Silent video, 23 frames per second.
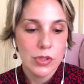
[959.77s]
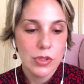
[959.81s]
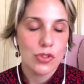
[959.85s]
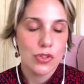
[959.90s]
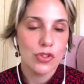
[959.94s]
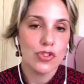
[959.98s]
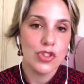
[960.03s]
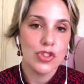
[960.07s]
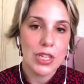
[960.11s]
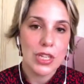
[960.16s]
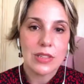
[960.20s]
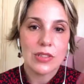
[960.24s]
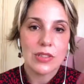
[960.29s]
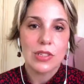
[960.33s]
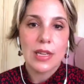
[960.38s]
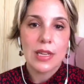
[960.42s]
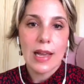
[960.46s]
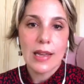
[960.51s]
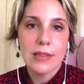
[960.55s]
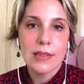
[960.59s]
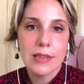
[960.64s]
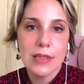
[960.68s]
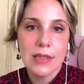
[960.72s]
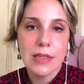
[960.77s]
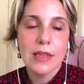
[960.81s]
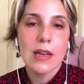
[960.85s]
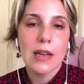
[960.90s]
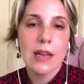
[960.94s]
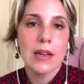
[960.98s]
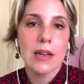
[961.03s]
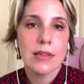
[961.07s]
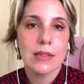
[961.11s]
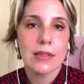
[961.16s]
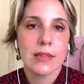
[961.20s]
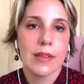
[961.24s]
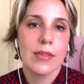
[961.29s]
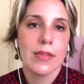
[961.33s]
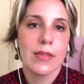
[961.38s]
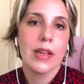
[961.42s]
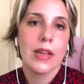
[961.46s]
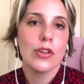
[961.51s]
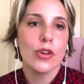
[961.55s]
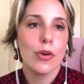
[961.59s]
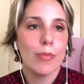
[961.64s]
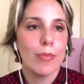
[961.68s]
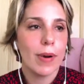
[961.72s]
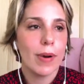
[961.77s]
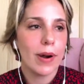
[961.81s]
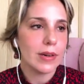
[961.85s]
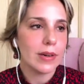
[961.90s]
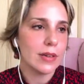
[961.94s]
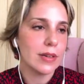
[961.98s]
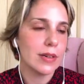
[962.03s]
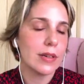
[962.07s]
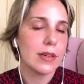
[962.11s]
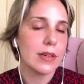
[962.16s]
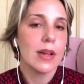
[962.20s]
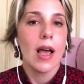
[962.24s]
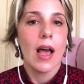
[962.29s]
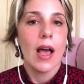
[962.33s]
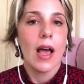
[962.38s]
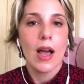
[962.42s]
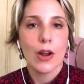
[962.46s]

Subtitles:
suggesting ideas, and then your partner